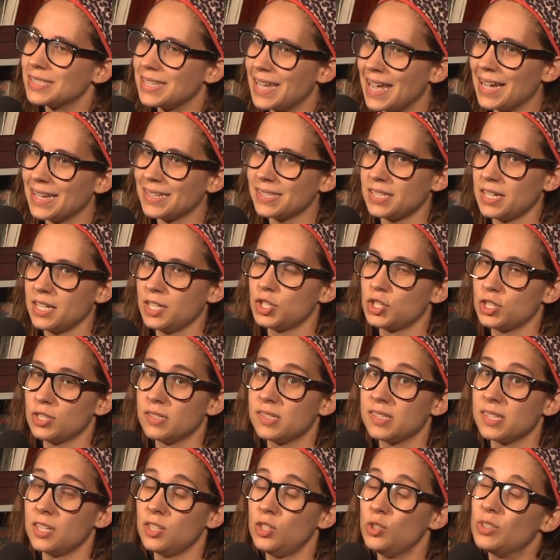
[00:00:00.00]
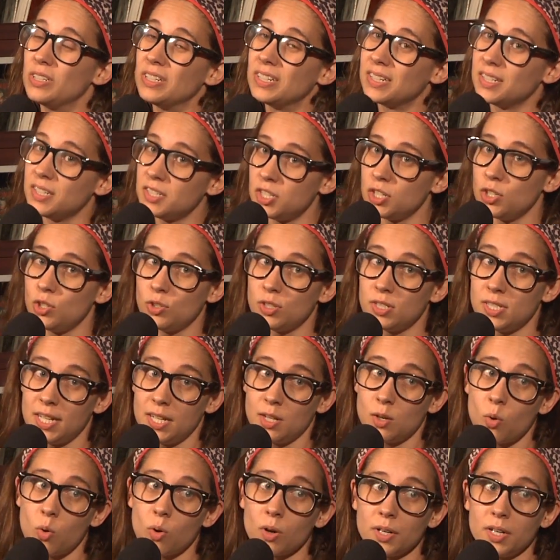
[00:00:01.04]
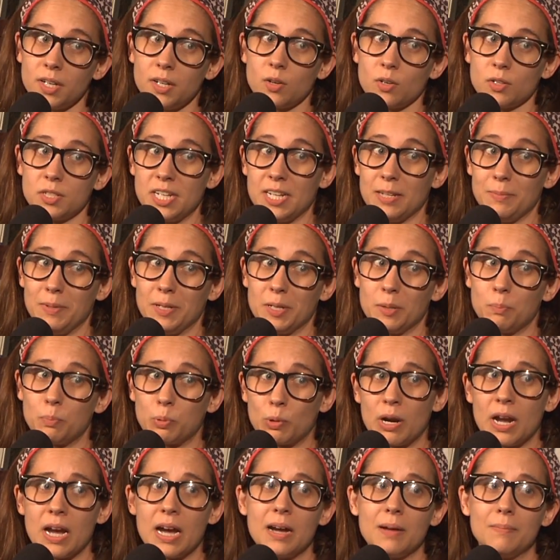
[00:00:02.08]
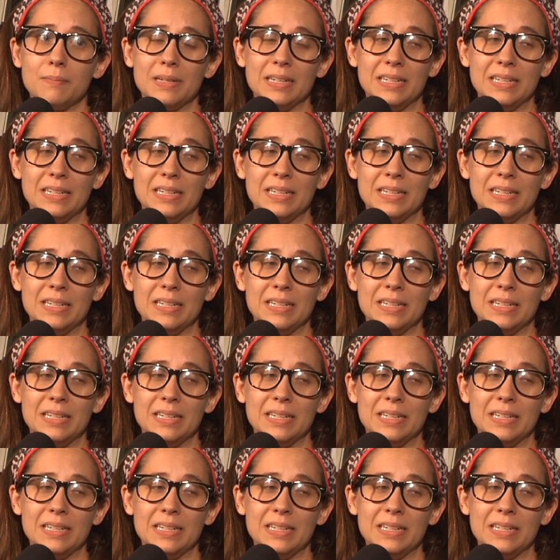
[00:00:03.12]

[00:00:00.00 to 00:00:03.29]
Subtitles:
gas station said you could continue to date Courtney or take me to prom,